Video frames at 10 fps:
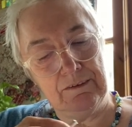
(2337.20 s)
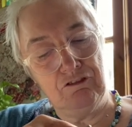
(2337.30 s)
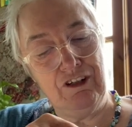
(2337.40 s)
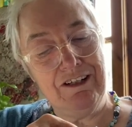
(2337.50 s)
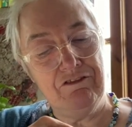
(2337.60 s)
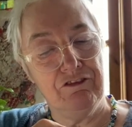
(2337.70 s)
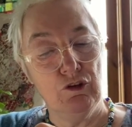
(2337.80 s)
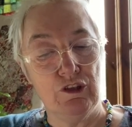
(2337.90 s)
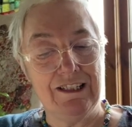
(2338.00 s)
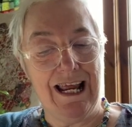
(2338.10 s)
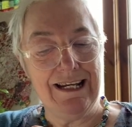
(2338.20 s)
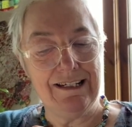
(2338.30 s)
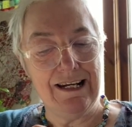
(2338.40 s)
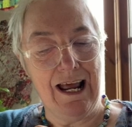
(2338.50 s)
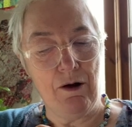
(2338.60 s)
reinforced
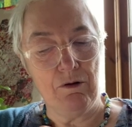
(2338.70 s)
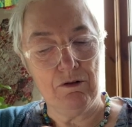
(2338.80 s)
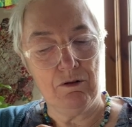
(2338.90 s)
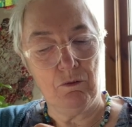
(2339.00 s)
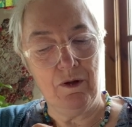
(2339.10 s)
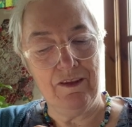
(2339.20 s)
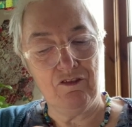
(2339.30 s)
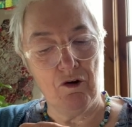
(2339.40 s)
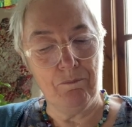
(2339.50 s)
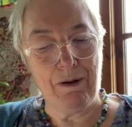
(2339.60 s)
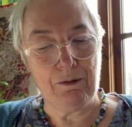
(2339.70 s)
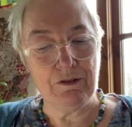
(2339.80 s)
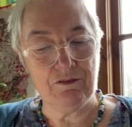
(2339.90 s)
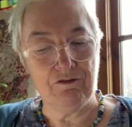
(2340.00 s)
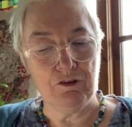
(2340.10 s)
end now where they've gone
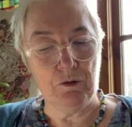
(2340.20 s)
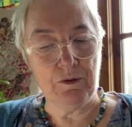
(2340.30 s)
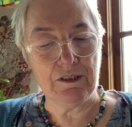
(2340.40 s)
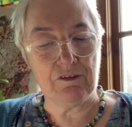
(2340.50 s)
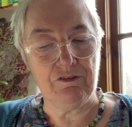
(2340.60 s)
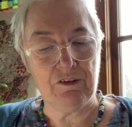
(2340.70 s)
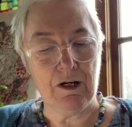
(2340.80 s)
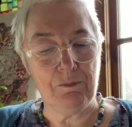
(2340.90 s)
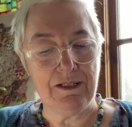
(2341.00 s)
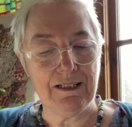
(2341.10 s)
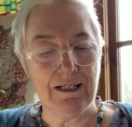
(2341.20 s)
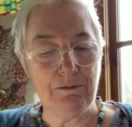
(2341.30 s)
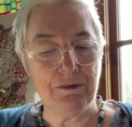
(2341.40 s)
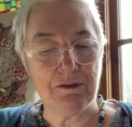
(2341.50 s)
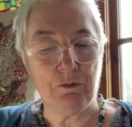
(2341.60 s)
backwards and forwards a couple of times,